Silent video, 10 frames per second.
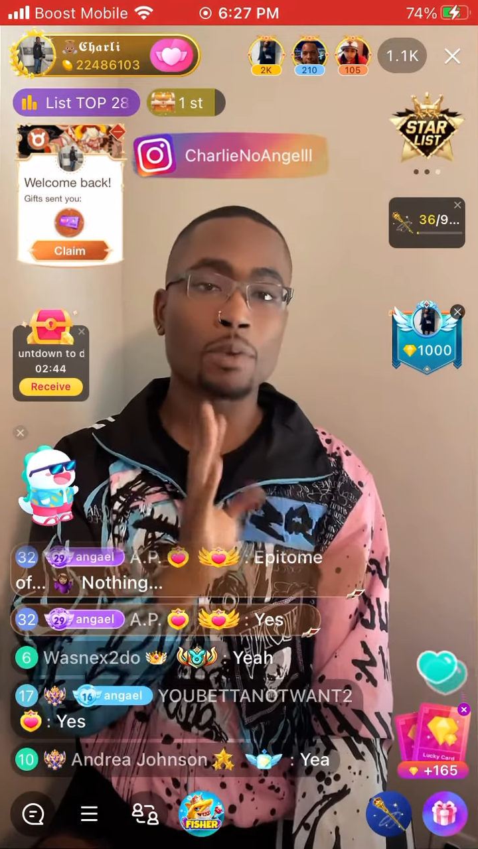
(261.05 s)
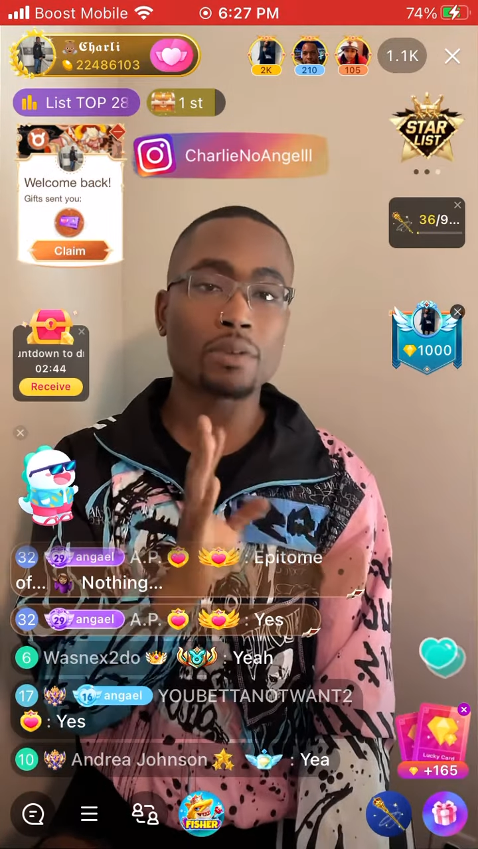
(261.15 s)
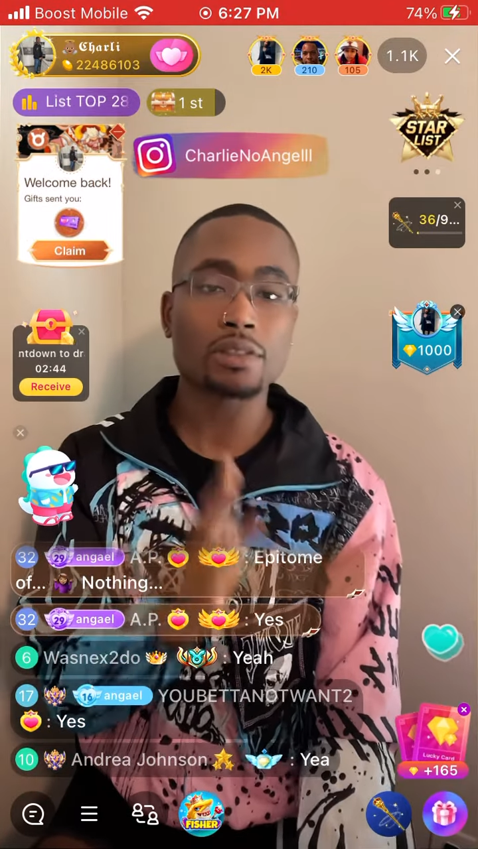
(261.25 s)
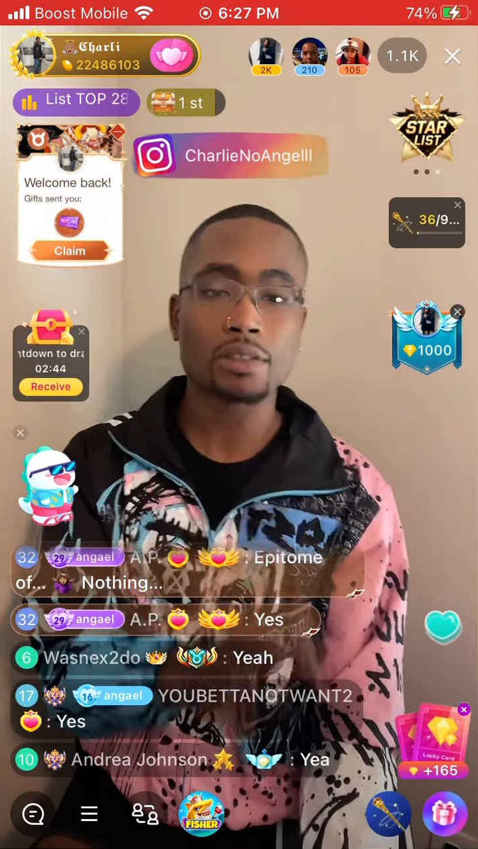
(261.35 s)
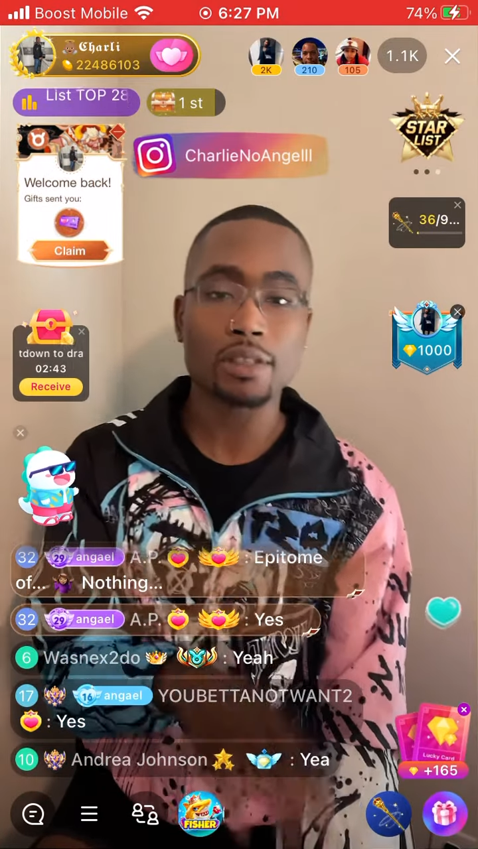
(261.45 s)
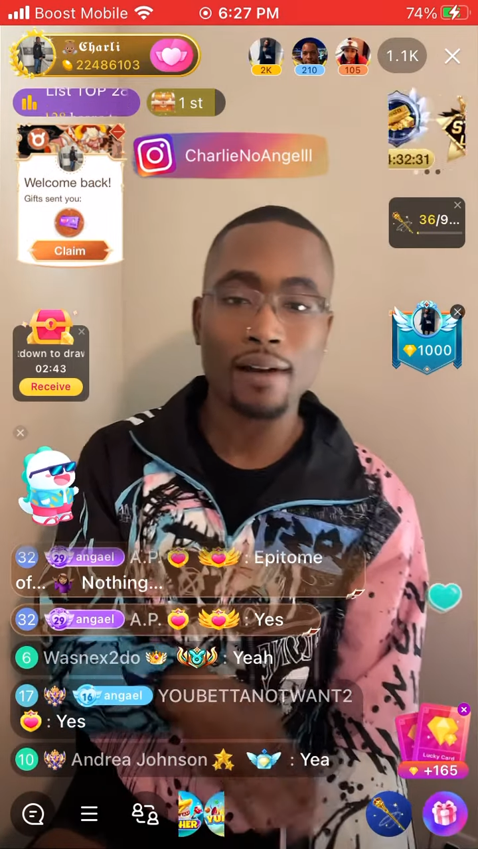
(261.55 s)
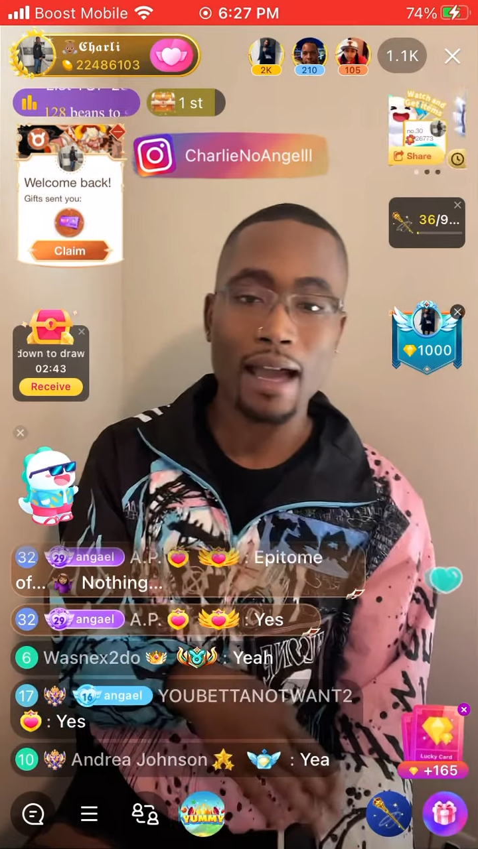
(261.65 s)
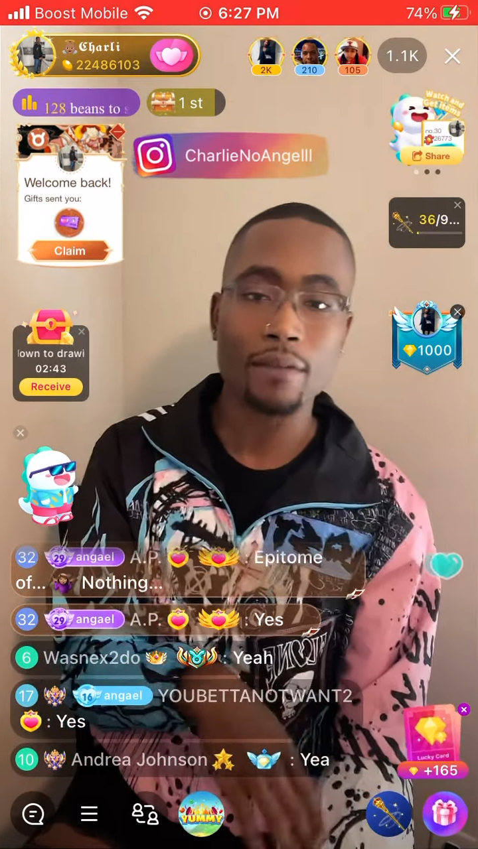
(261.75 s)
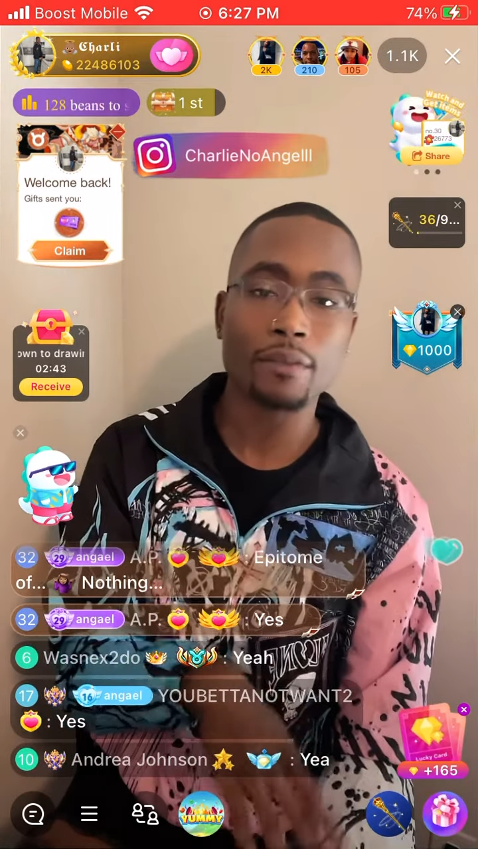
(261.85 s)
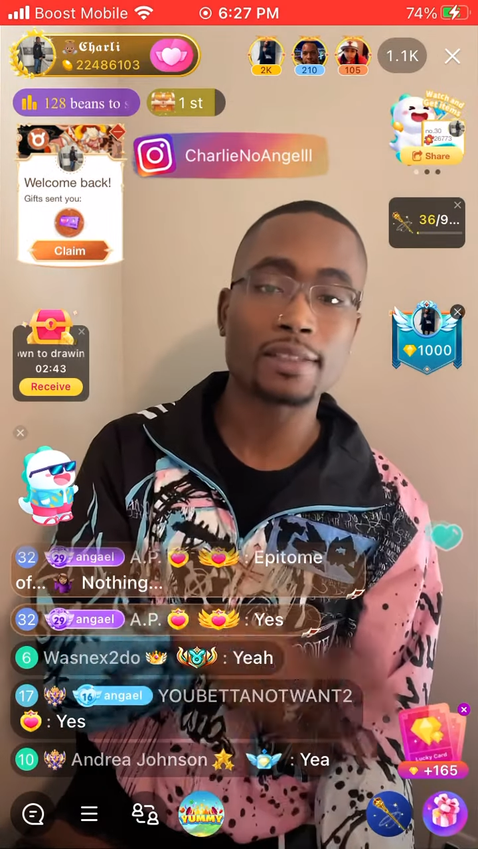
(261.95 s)
this tea on
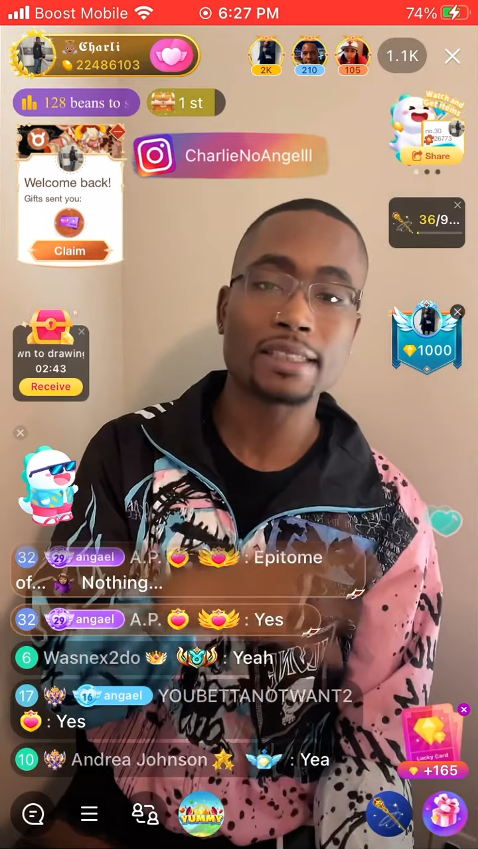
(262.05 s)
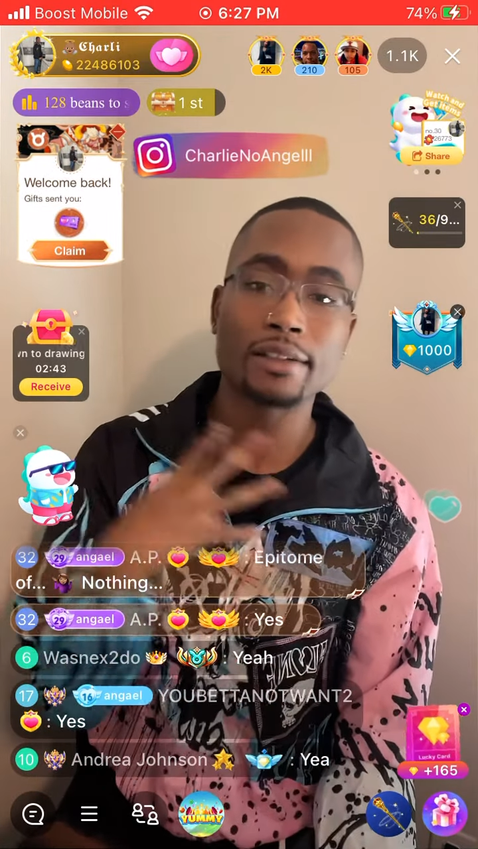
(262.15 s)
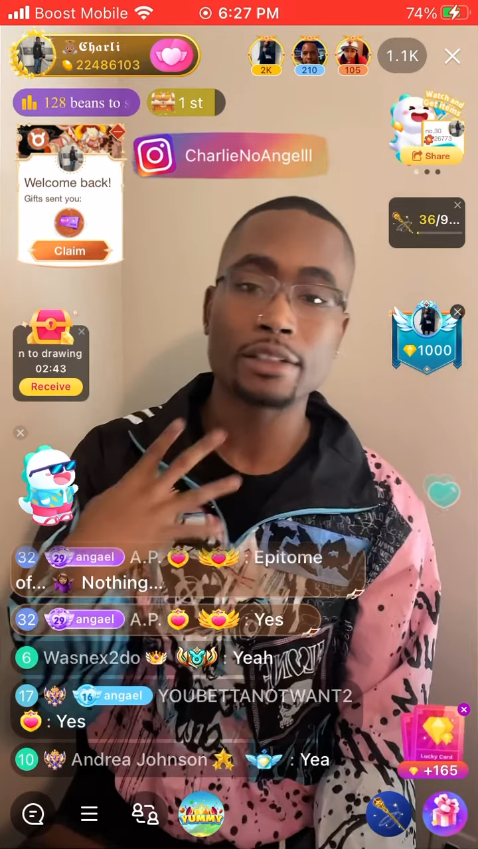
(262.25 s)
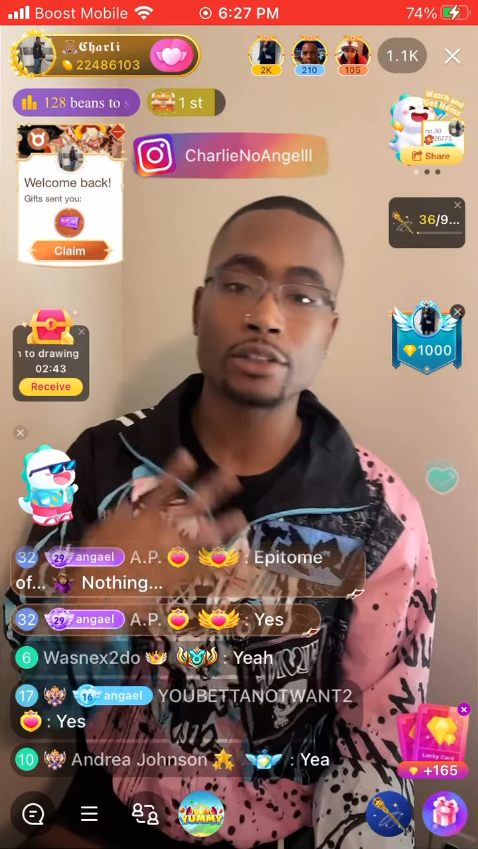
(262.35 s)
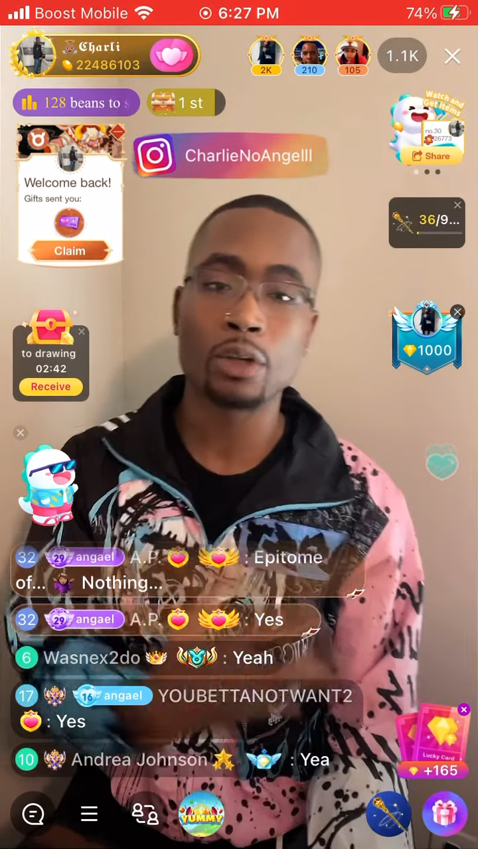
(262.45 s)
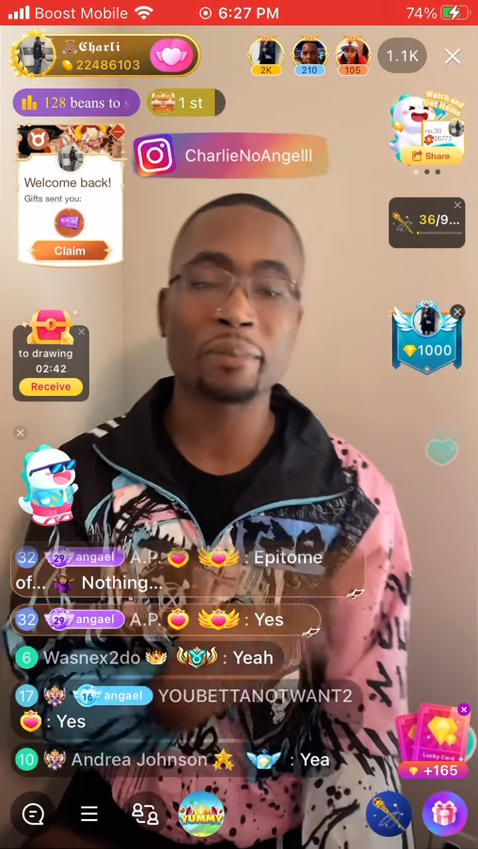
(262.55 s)
Ivy and tell the story